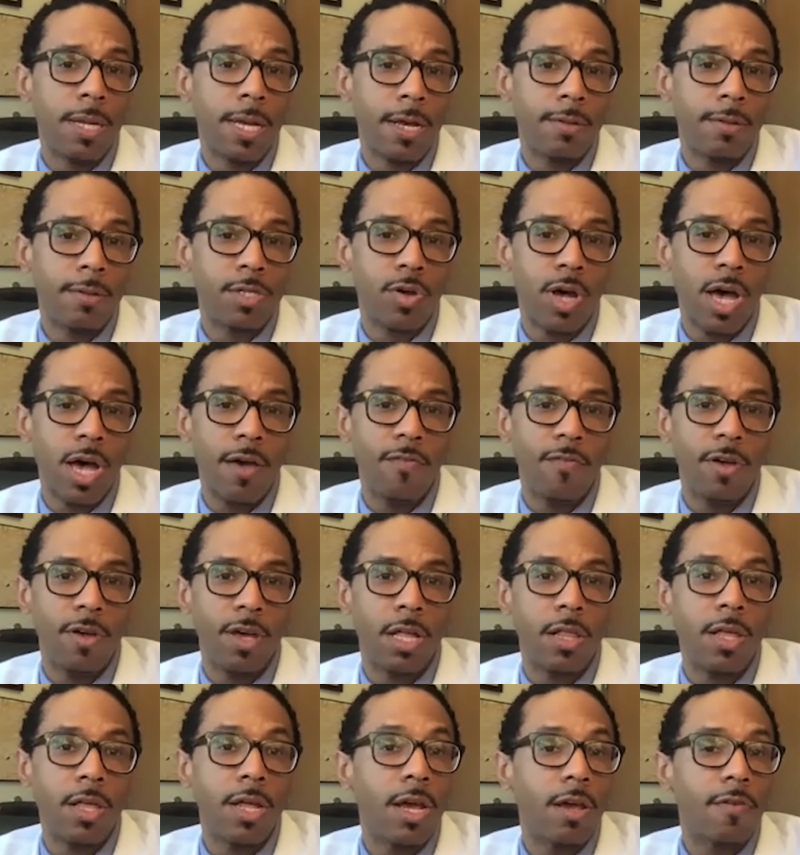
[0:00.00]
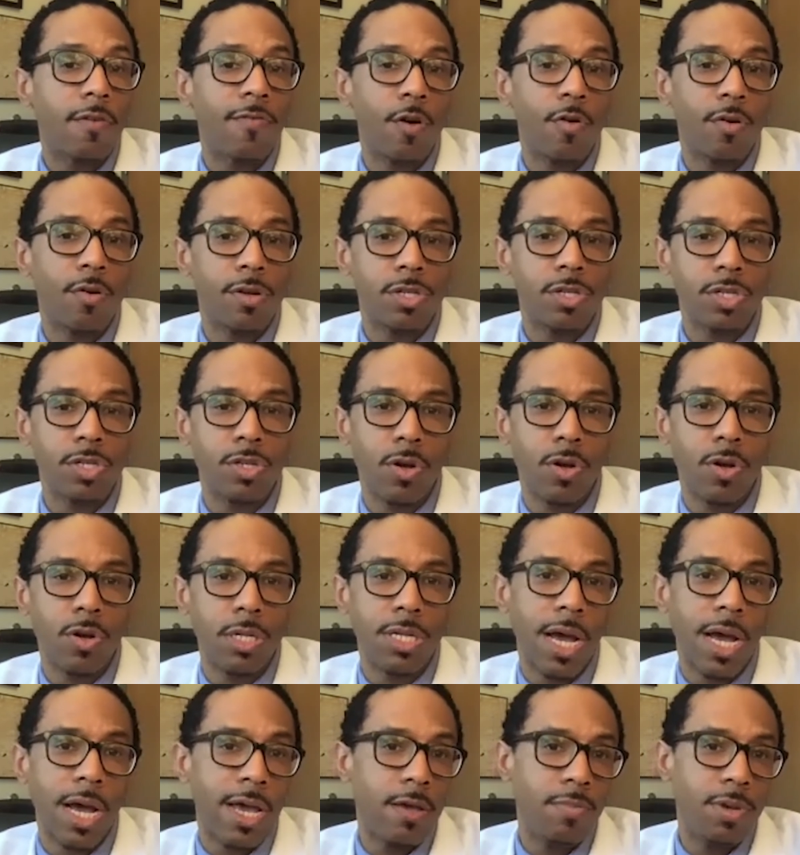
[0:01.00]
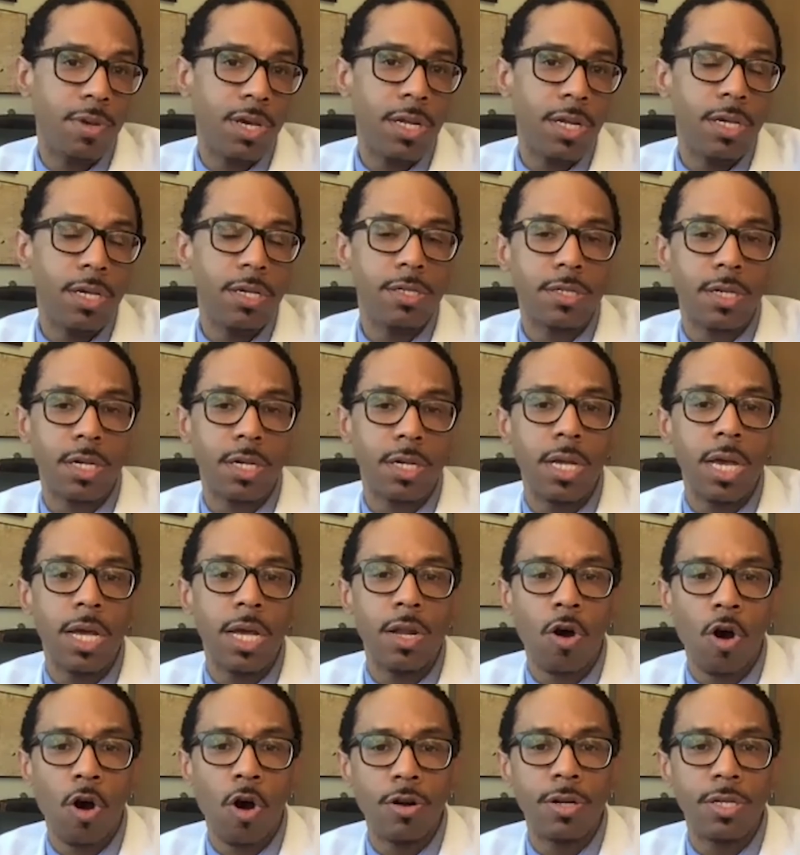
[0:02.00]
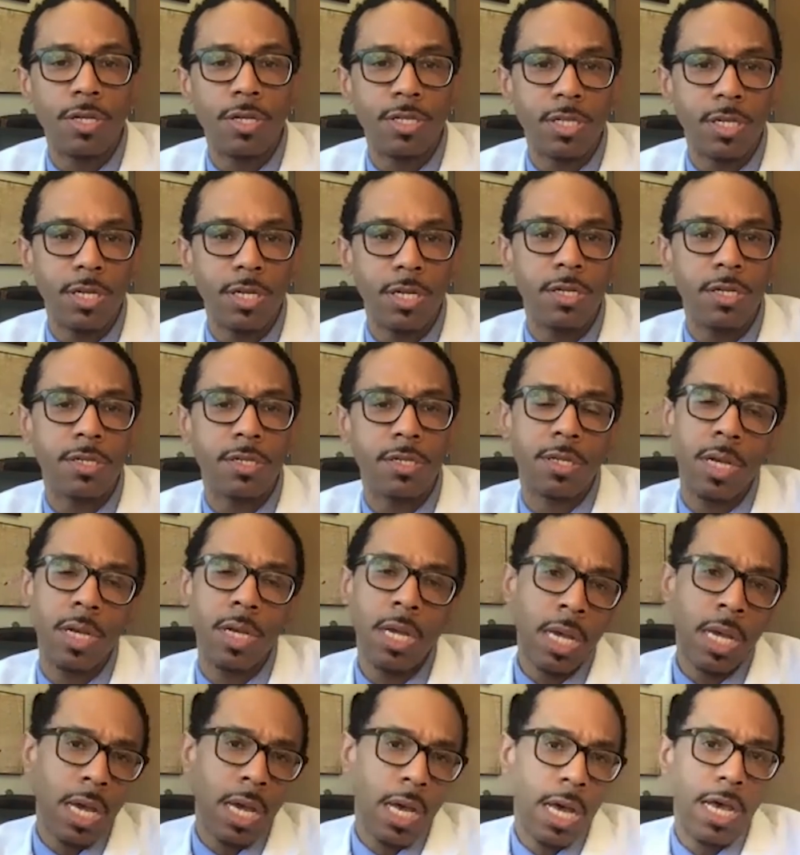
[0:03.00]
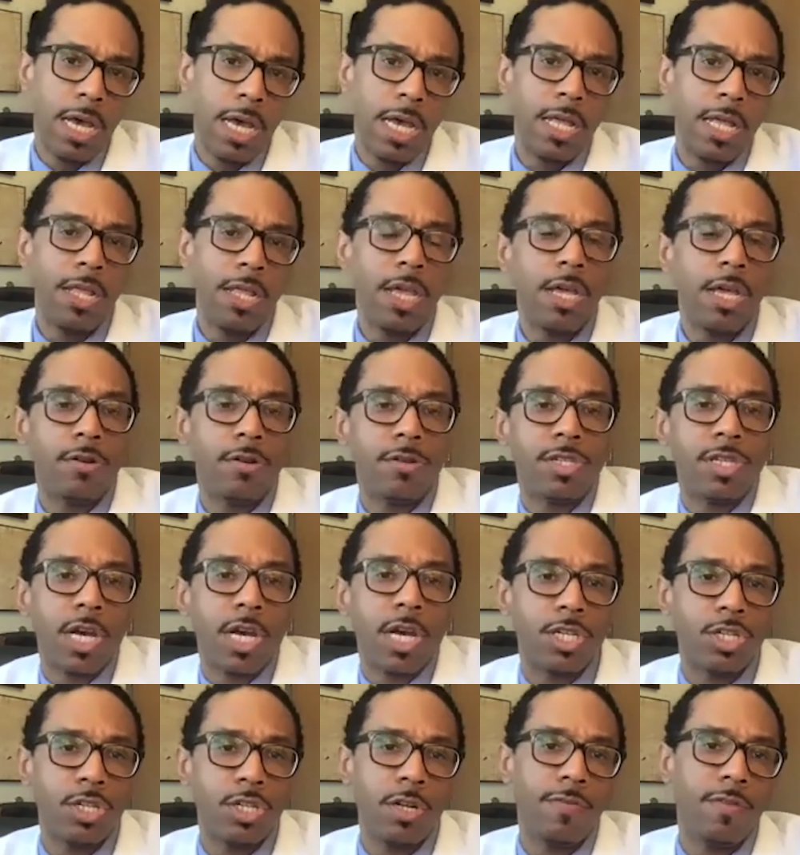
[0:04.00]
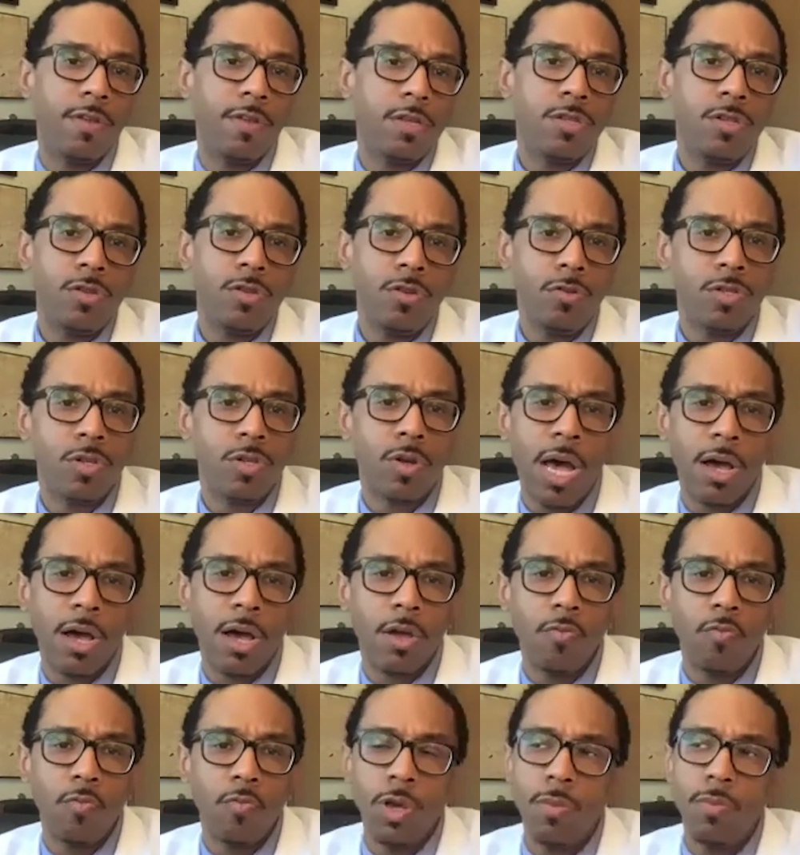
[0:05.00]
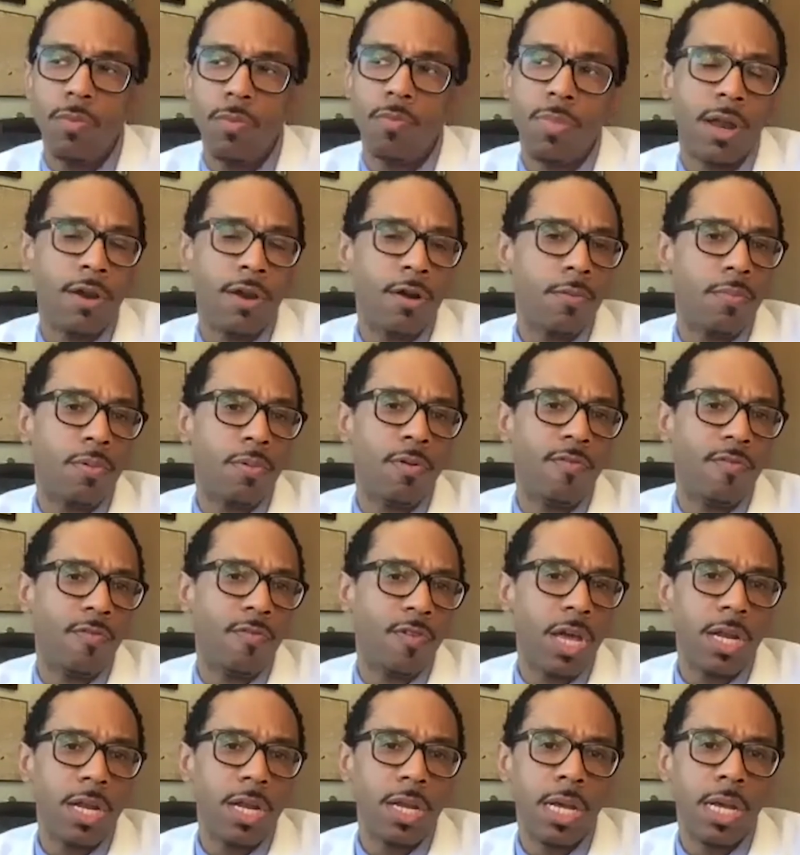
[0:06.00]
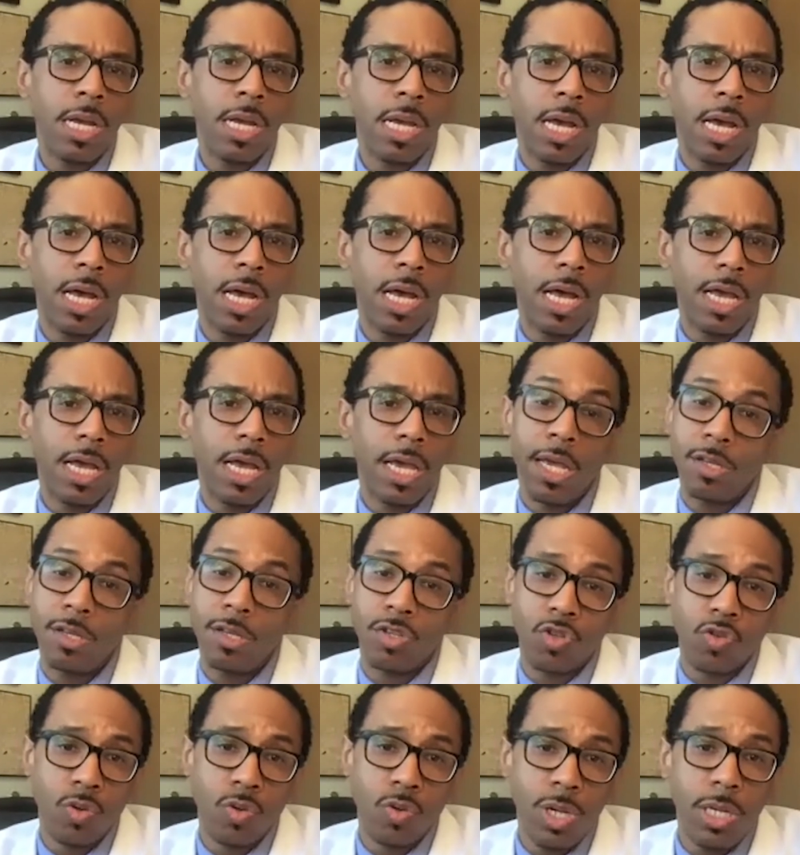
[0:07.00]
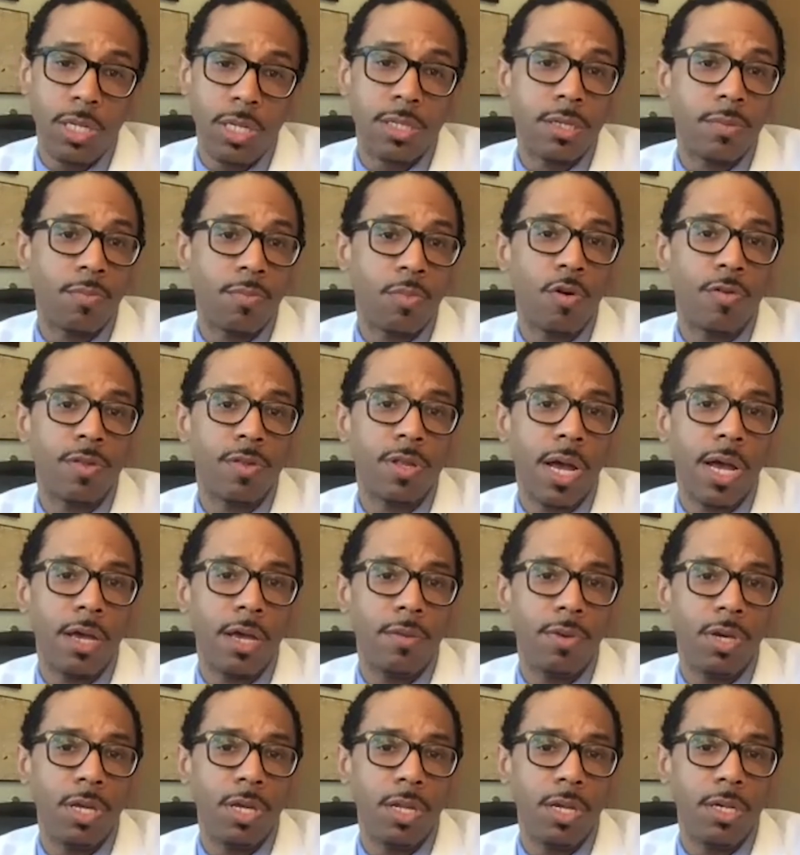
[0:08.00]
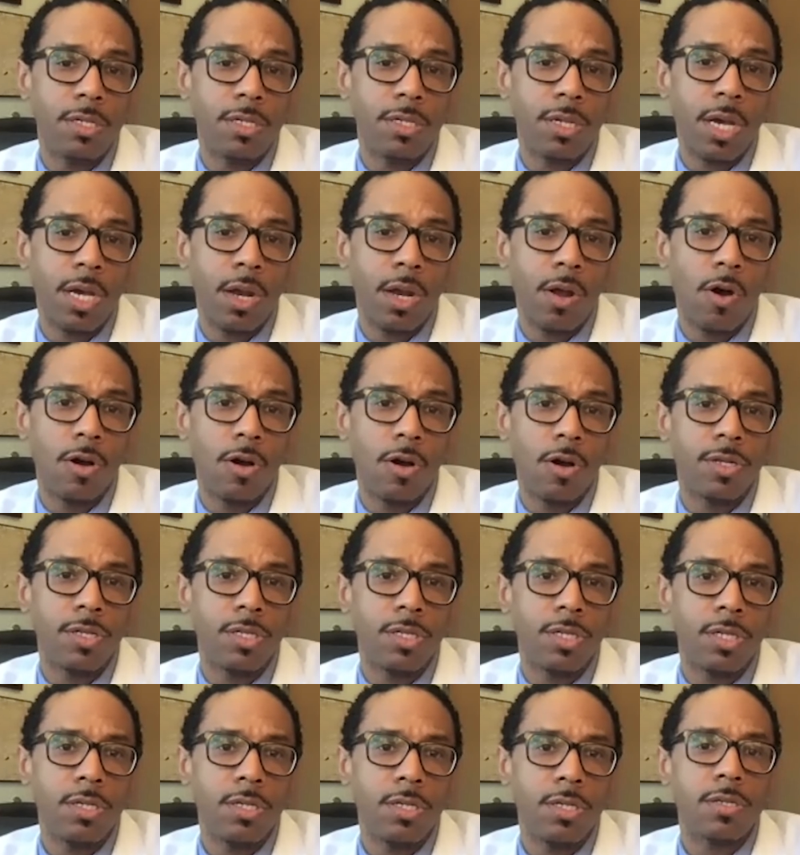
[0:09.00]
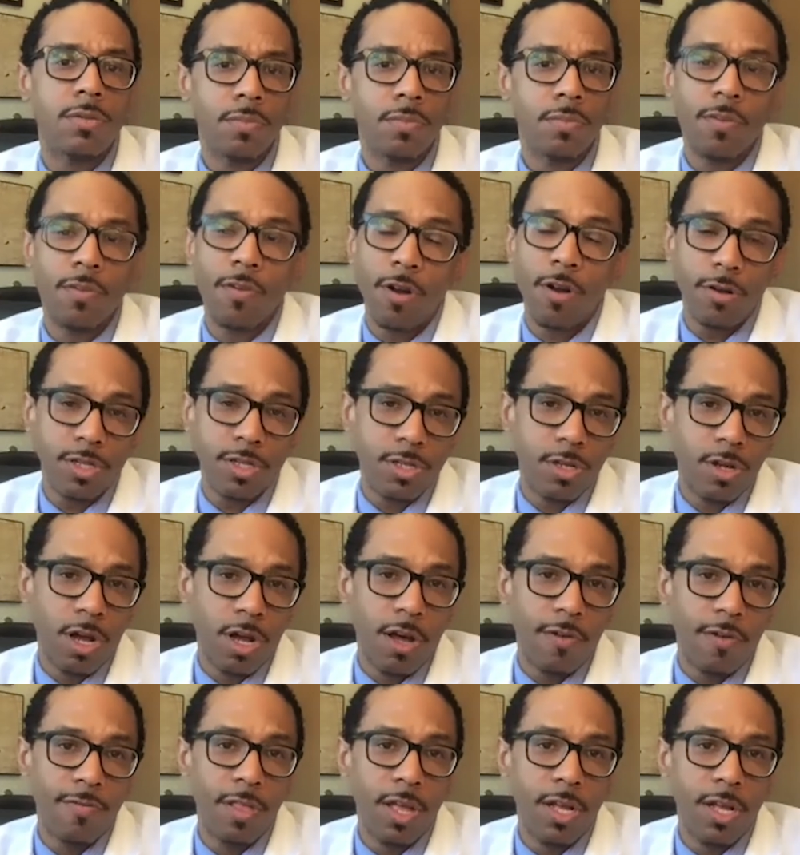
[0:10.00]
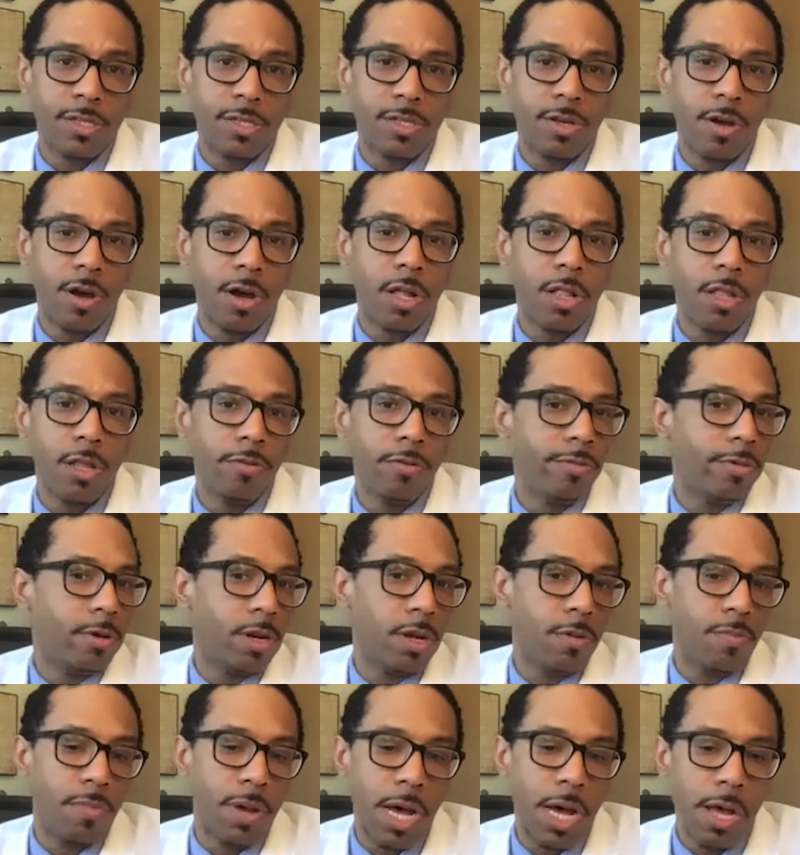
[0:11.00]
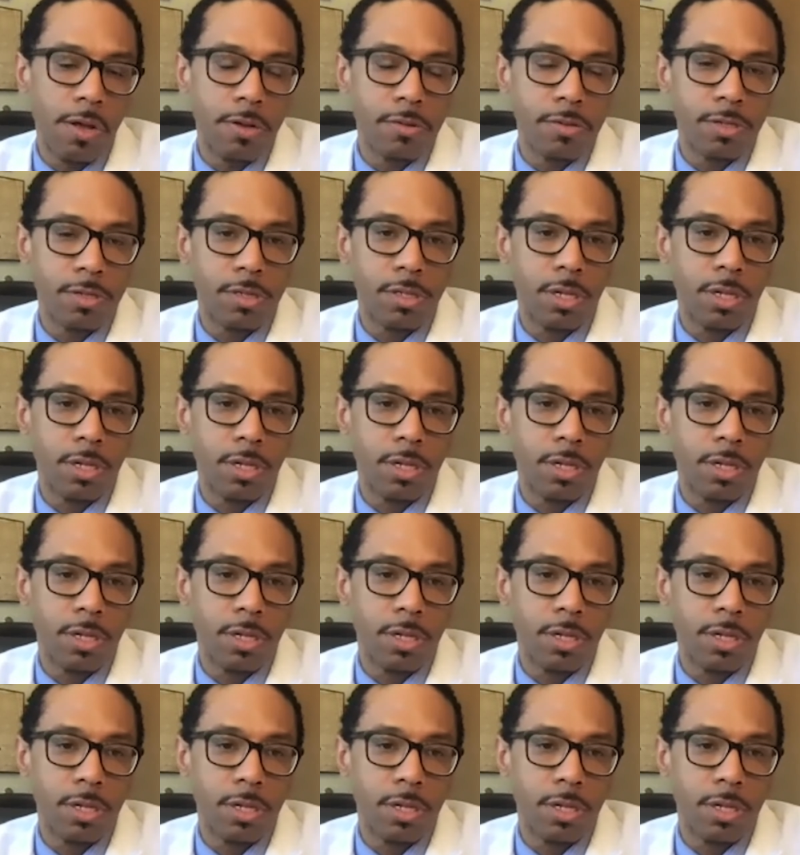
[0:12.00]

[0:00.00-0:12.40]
So I have a clinic focused on diabetes and heart disease and the intersection of the two. So how can we better prevent and treat both diabetes and heart disease? First off, let's talk a little bit about